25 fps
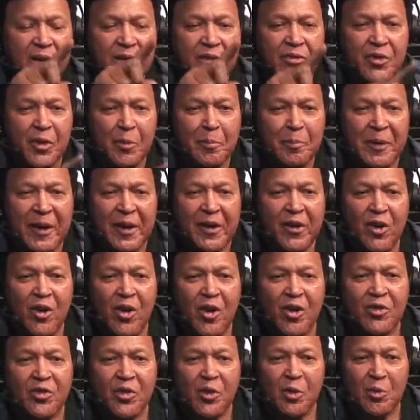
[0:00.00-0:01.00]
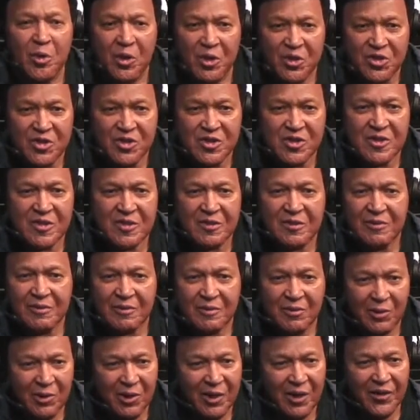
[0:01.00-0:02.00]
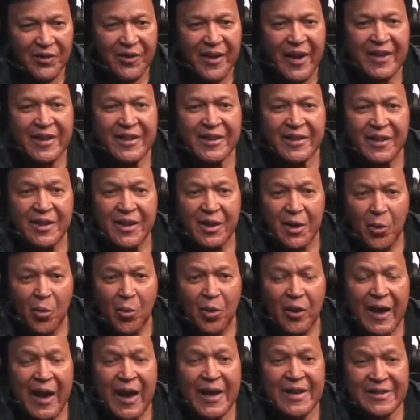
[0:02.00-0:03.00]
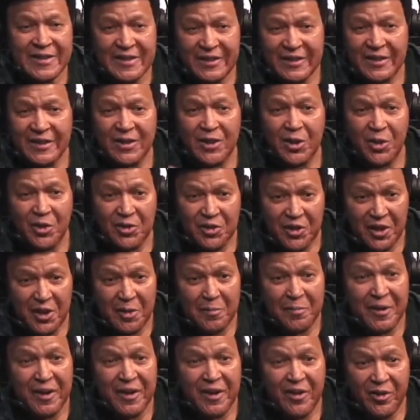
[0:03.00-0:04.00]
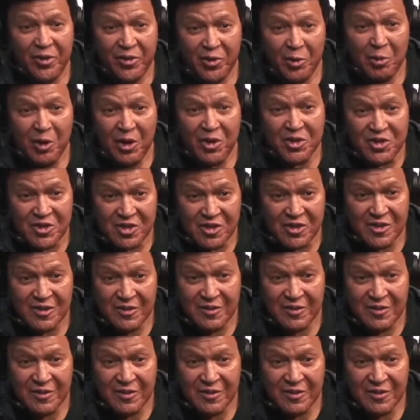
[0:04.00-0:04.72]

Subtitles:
for better or for worse. Well, that what I did goes on the better or for worse.